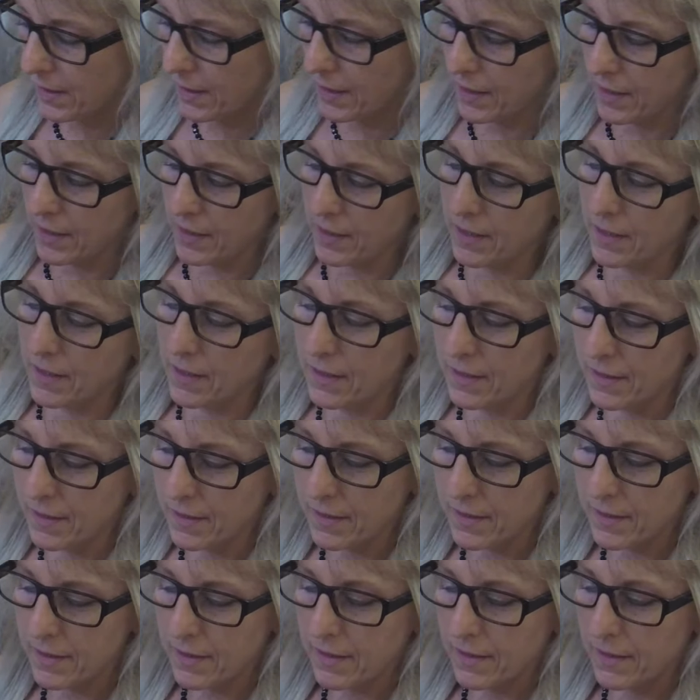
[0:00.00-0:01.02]

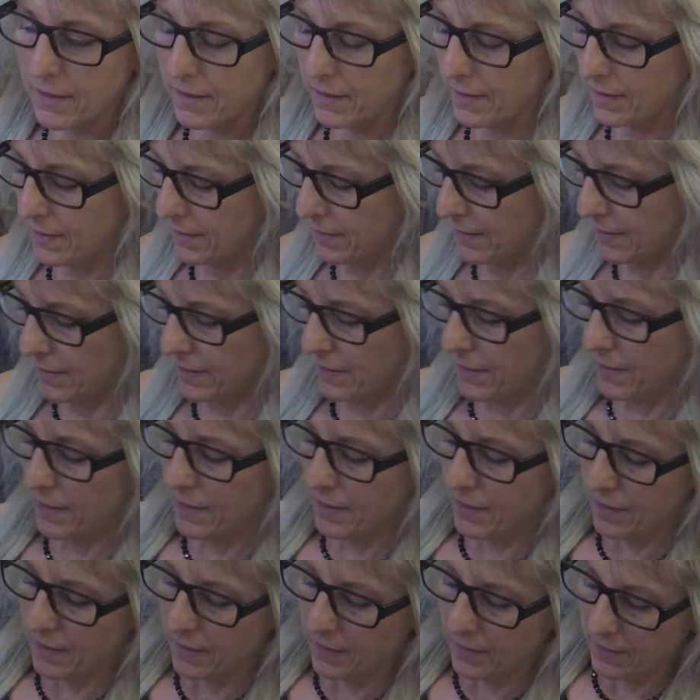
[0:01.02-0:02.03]
is,
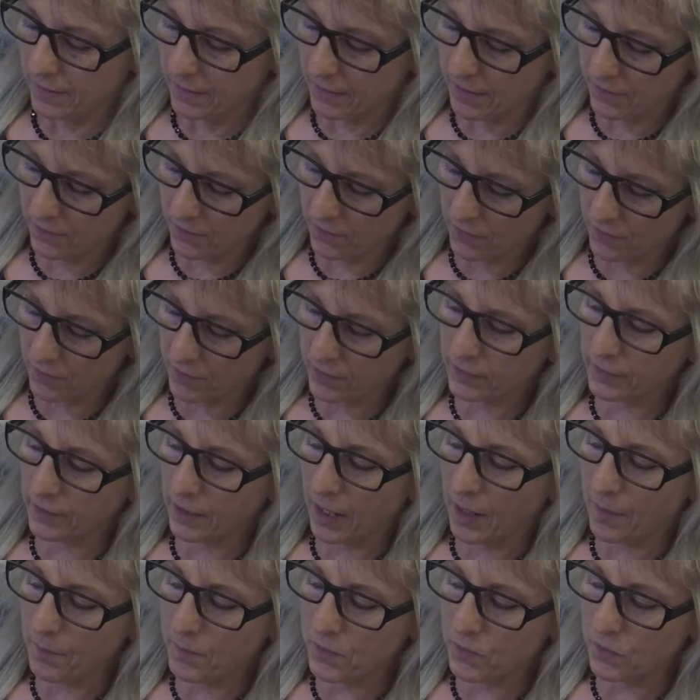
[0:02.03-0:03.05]
these are your
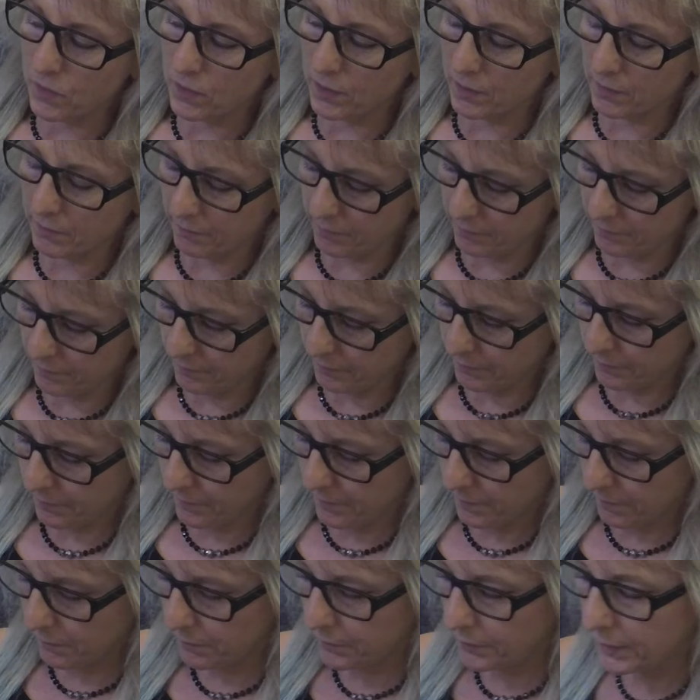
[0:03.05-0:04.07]
clamps where the
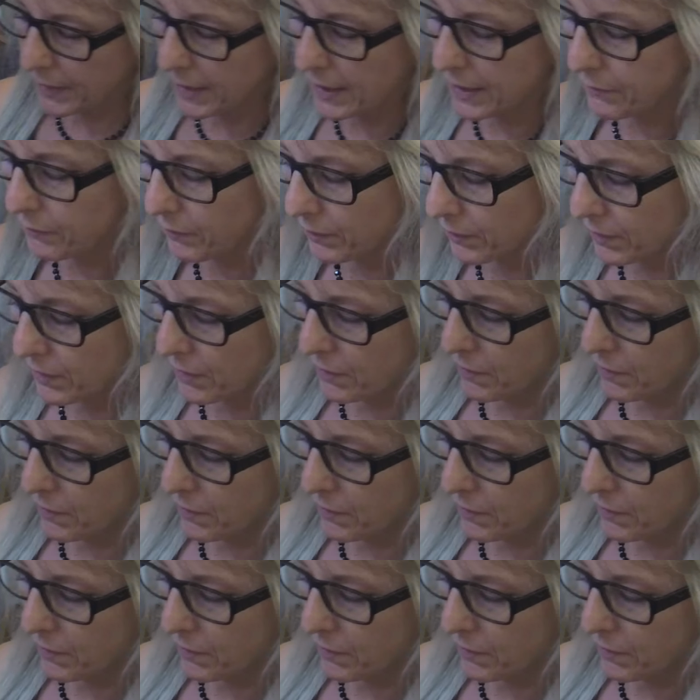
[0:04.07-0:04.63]
blade will go